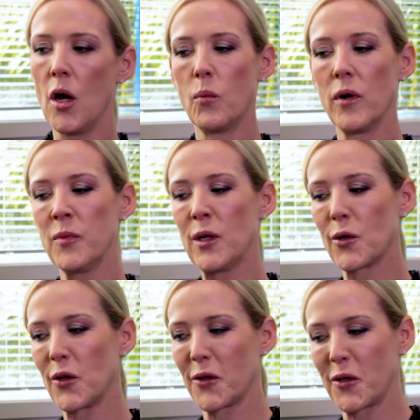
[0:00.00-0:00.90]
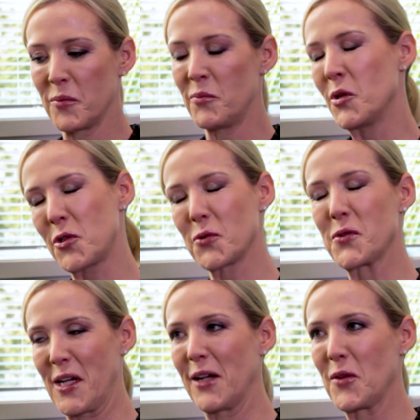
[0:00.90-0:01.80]
When we look at the commercial
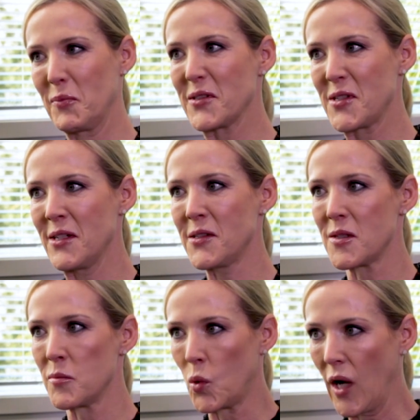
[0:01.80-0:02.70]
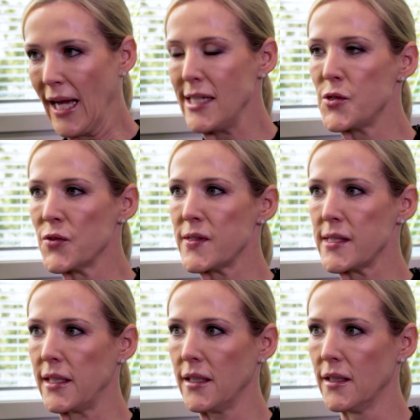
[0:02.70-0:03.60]
side of the business, the more
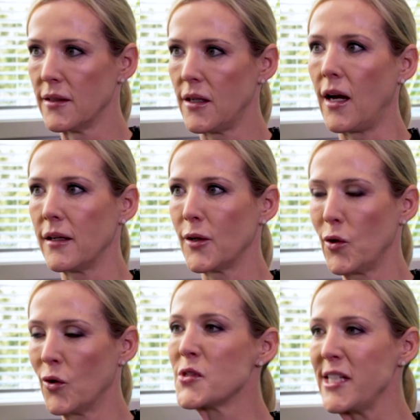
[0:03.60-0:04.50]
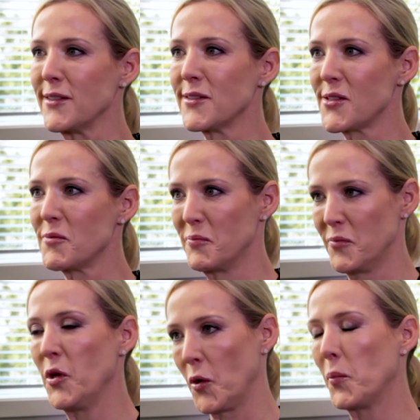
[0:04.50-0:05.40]
agency-like content,
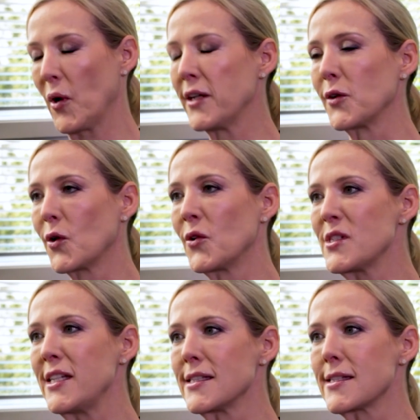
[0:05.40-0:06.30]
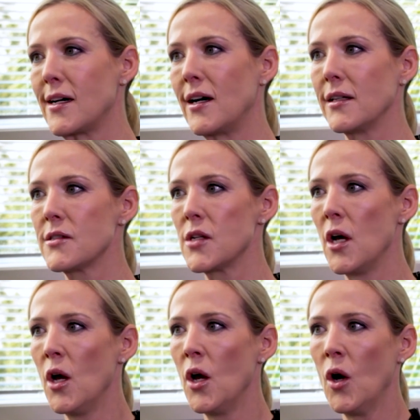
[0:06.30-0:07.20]
branded content side,
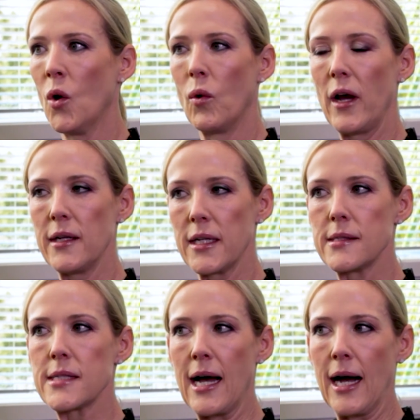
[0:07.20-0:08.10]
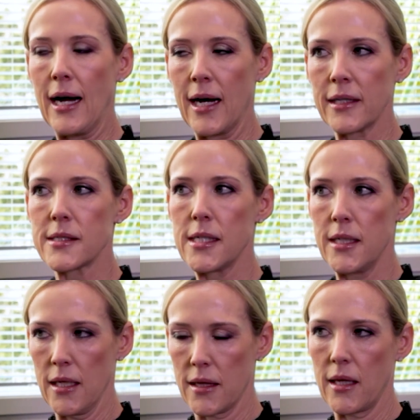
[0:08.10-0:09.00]
it is harder to
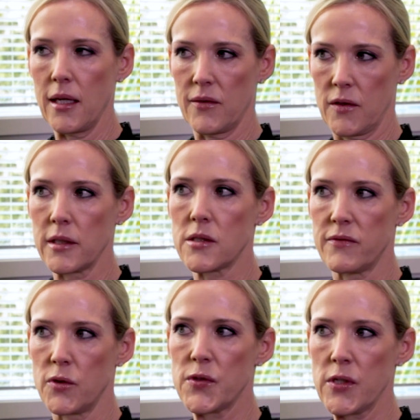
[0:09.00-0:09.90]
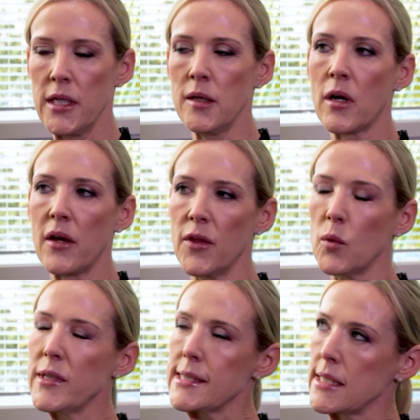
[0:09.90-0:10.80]
get that ethnic diversity, and I think
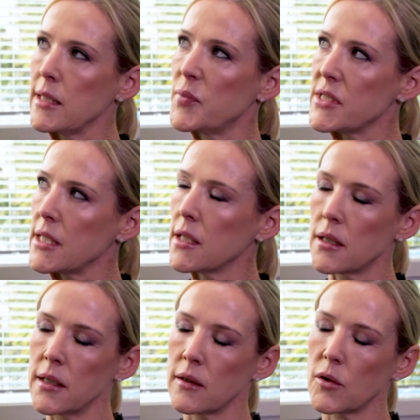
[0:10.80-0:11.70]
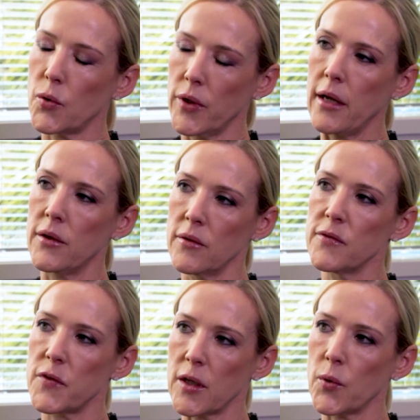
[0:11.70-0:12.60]
we see it particularly in
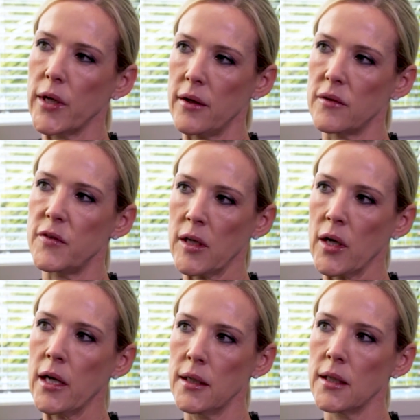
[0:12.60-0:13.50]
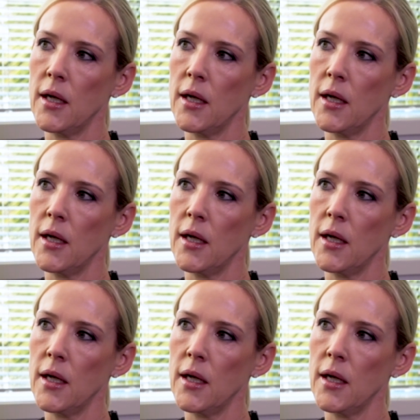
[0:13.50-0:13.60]
the creative area.